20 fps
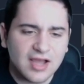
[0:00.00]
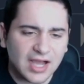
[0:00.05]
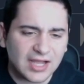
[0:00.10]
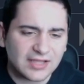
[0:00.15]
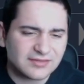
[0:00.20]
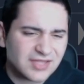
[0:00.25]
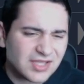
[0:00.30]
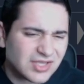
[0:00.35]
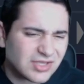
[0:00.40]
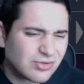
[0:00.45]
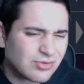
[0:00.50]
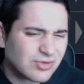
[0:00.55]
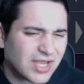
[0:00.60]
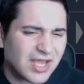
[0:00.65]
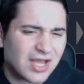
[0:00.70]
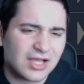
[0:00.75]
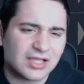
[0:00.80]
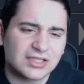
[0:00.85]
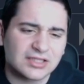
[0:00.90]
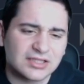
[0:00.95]
I think you
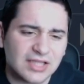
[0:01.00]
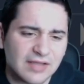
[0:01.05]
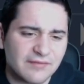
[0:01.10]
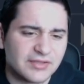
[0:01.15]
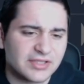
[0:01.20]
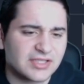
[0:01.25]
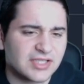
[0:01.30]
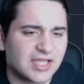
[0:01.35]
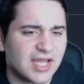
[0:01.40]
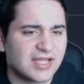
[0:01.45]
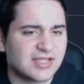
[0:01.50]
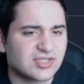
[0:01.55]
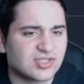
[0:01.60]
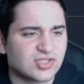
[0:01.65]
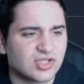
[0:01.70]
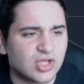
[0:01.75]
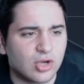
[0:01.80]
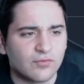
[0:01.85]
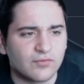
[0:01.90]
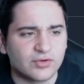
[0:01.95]
get 11k
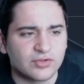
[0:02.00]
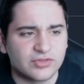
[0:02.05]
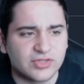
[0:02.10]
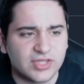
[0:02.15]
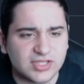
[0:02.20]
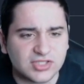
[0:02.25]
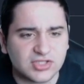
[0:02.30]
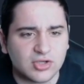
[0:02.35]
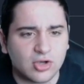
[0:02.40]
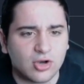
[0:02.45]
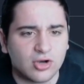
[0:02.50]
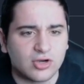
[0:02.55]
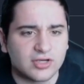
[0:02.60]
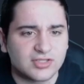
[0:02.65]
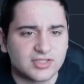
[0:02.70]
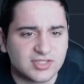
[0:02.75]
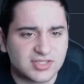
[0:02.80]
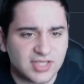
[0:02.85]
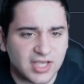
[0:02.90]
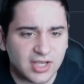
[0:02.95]
snow for this card
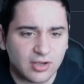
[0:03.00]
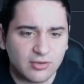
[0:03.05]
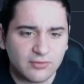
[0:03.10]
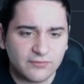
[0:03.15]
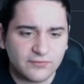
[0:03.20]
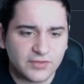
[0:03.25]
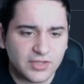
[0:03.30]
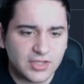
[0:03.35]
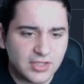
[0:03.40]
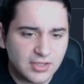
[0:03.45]
itself.